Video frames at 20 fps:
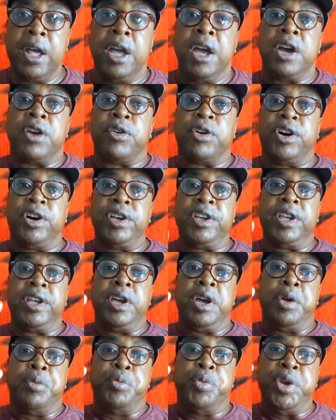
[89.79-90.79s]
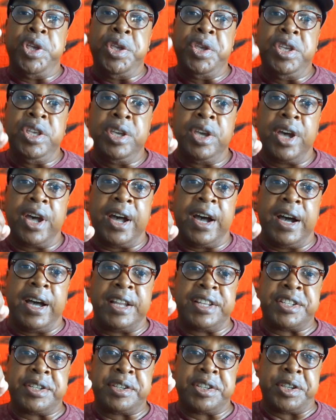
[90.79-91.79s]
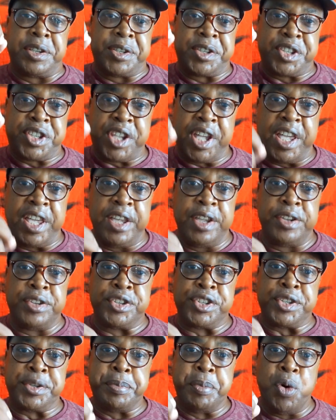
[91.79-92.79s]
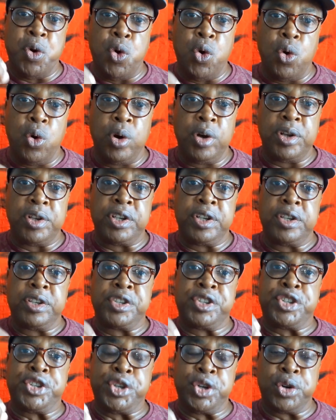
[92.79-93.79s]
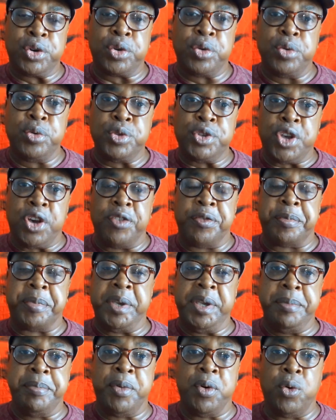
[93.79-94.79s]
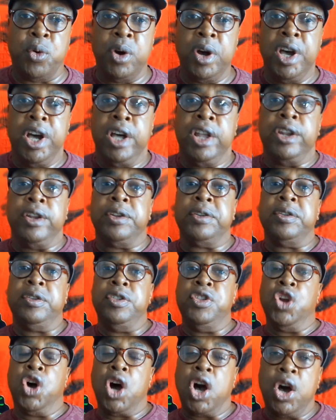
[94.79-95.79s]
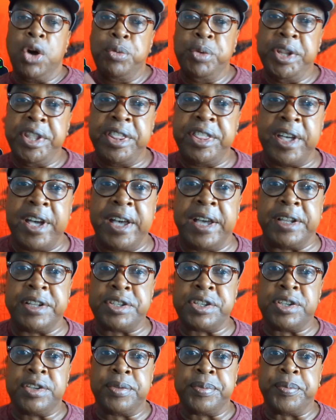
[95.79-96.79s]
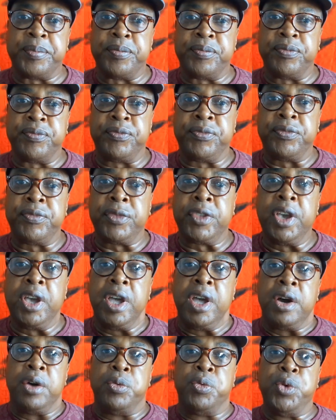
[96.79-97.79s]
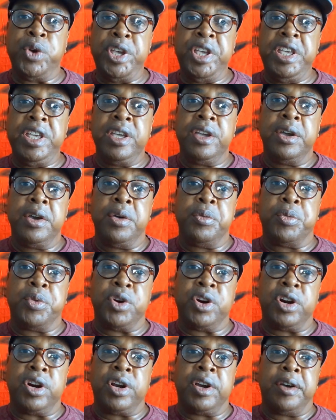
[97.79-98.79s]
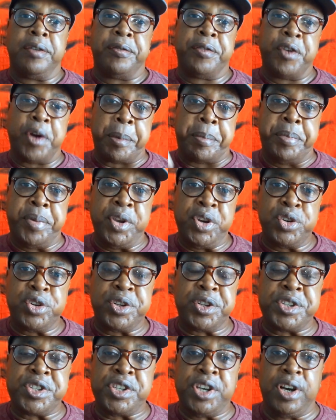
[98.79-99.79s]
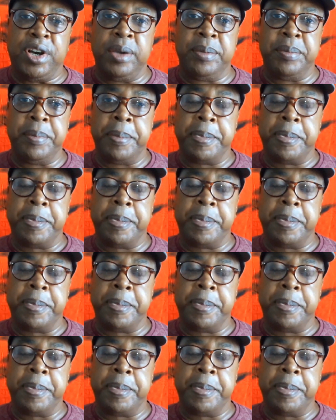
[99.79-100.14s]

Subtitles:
right, we had to stay in small circles of people. Not only that, we were, for a period of time,